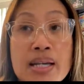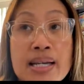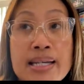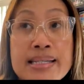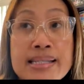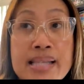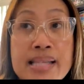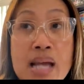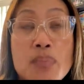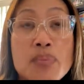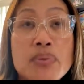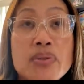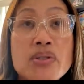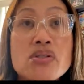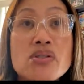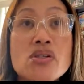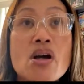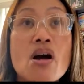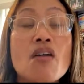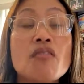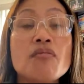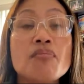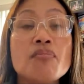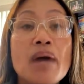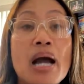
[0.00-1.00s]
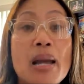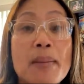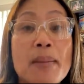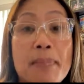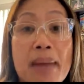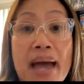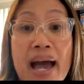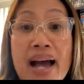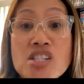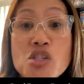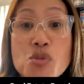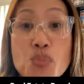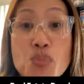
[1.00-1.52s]
examples of my
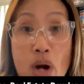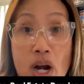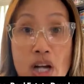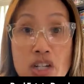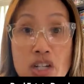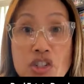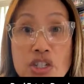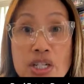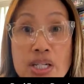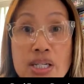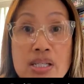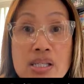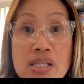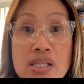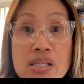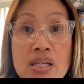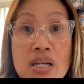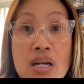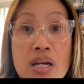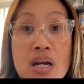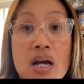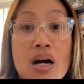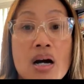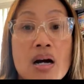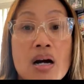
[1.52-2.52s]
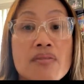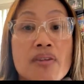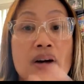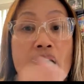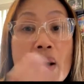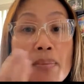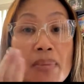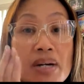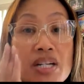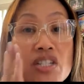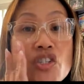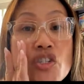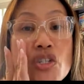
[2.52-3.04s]
past projects, of
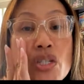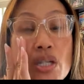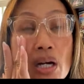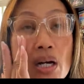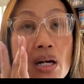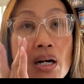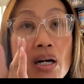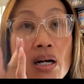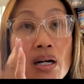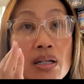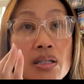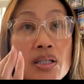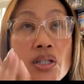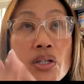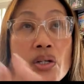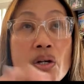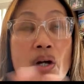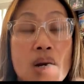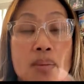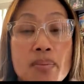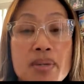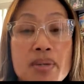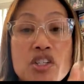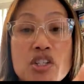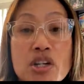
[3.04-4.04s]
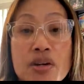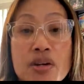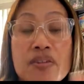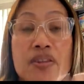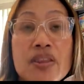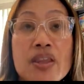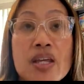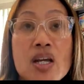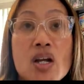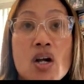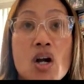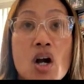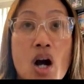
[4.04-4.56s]
how much, how much
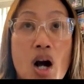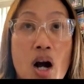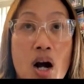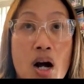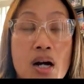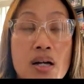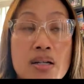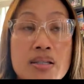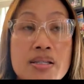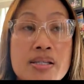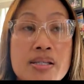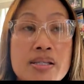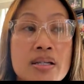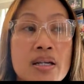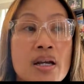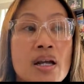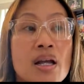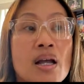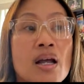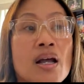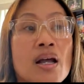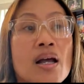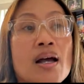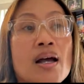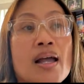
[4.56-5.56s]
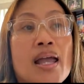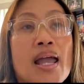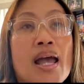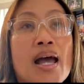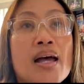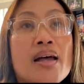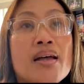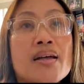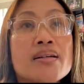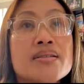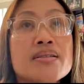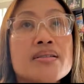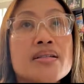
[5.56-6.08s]
everything cost.
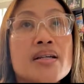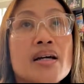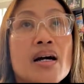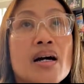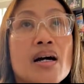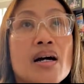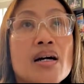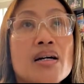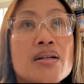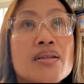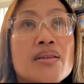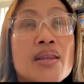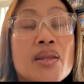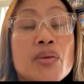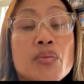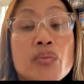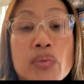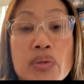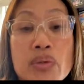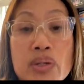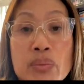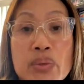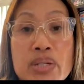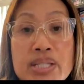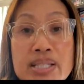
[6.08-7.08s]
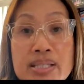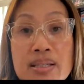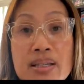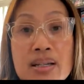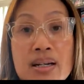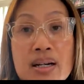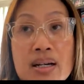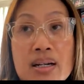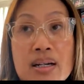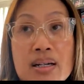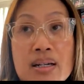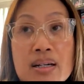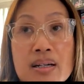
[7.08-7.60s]
And then
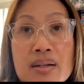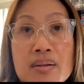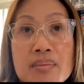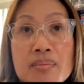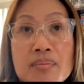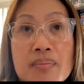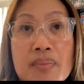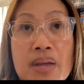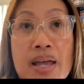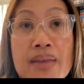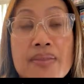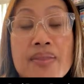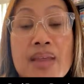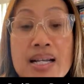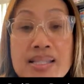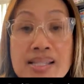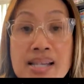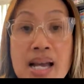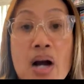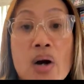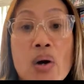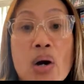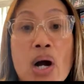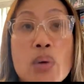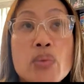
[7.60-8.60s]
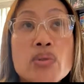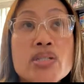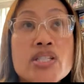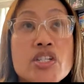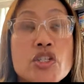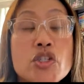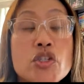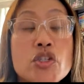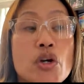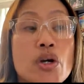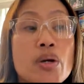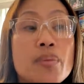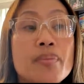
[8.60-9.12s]
and that's how I would
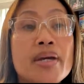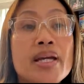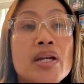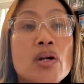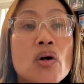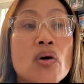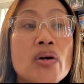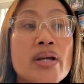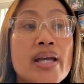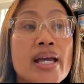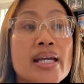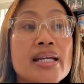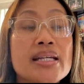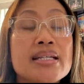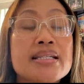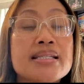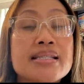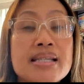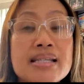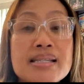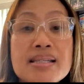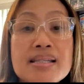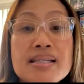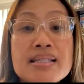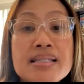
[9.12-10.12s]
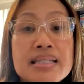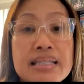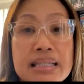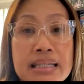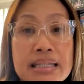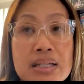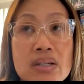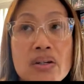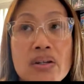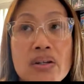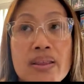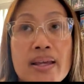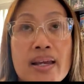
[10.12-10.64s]
determine, okay, is this a
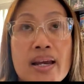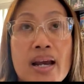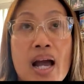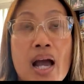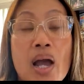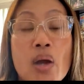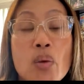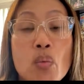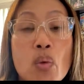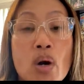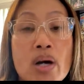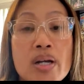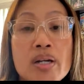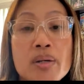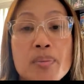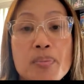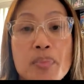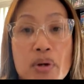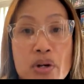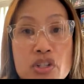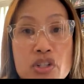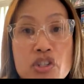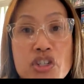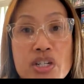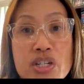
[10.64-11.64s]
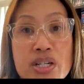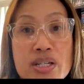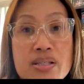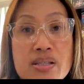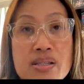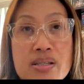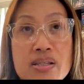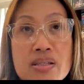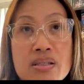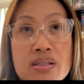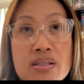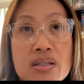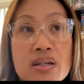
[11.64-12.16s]
deal that I want to
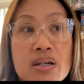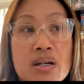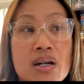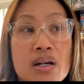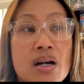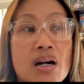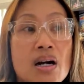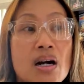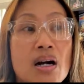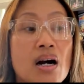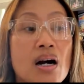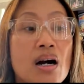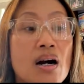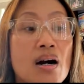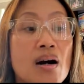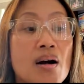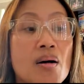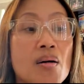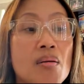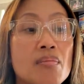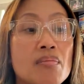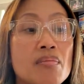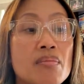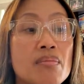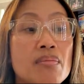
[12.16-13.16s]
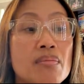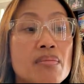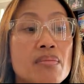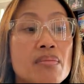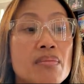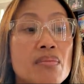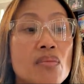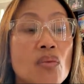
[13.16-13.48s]
purchase? Um,